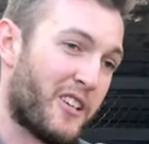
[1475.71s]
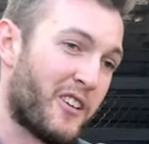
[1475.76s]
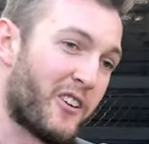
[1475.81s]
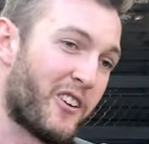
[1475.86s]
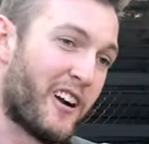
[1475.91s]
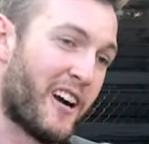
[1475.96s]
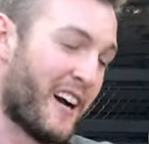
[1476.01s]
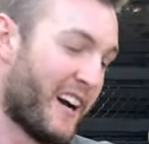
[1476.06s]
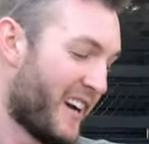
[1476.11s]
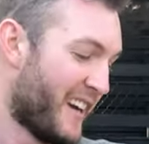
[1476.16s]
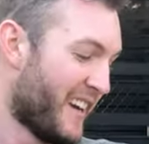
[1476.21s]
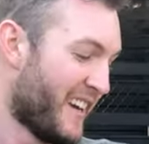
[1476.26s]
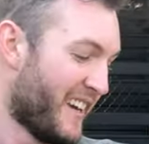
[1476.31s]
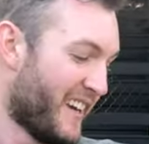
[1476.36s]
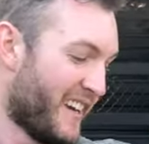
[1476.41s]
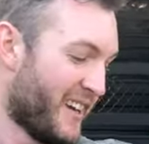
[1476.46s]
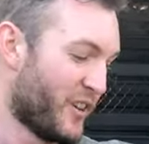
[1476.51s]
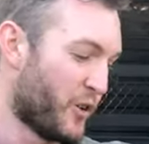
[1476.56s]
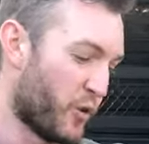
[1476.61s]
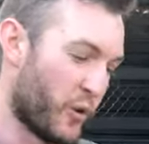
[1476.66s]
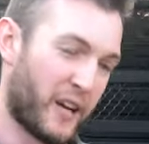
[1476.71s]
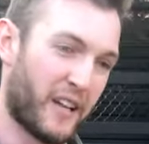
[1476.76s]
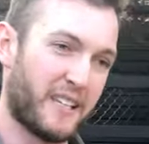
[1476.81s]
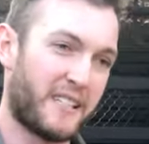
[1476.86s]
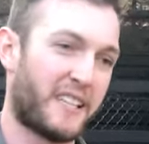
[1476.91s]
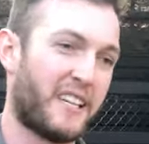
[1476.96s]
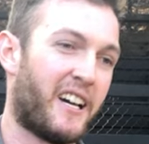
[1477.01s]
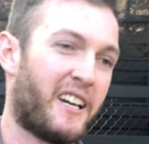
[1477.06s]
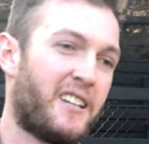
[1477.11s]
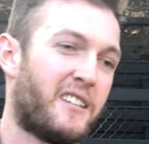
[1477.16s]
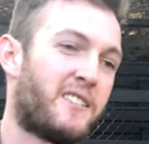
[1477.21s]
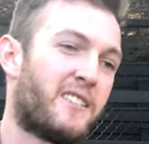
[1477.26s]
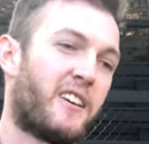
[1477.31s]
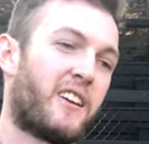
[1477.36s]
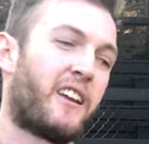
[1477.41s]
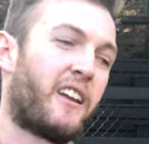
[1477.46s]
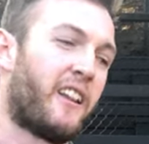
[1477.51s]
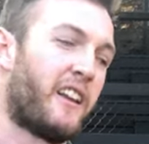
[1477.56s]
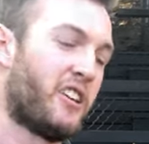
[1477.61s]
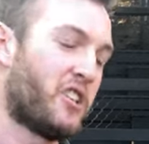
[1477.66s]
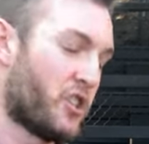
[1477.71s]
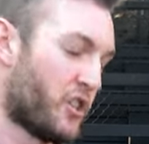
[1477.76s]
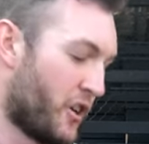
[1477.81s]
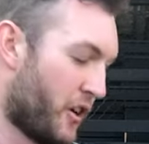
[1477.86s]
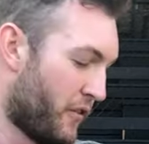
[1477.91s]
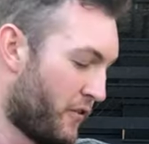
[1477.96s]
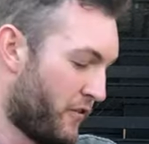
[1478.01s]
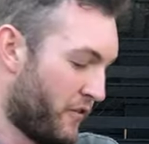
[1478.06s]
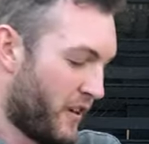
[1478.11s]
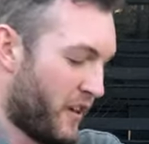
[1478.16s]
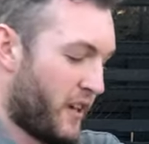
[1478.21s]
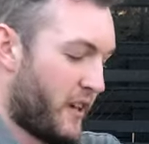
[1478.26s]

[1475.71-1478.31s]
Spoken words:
you're The rings cut your circulation off.